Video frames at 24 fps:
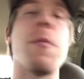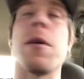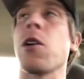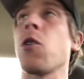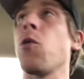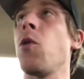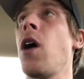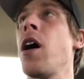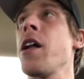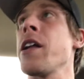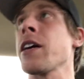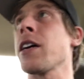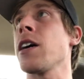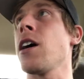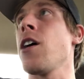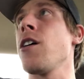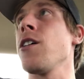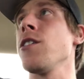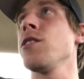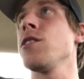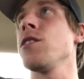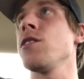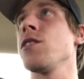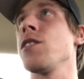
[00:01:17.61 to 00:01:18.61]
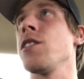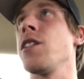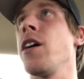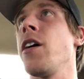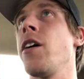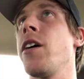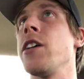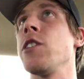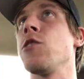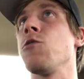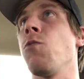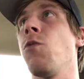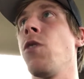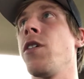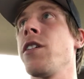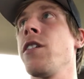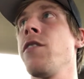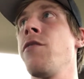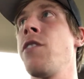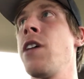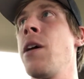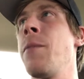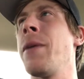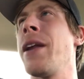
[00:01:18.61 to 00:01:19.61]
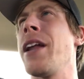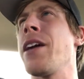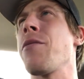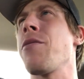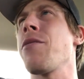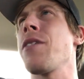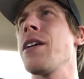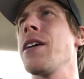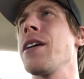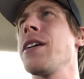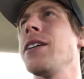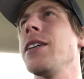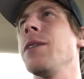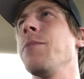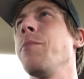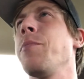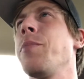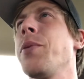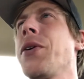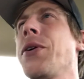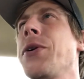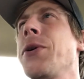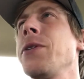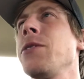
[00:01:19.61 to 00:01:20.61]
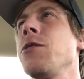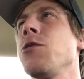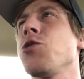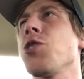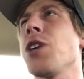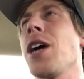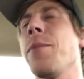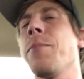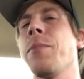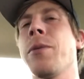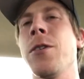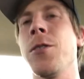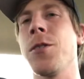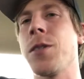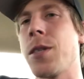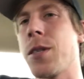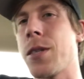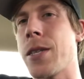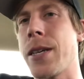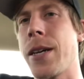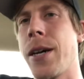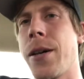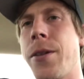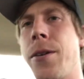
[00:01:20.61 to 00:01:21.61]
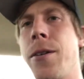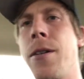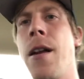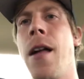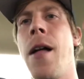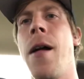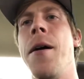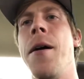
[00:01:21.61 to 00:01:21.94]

Aquatic Arts is one of them, and I think Imperial Tropicals is the other.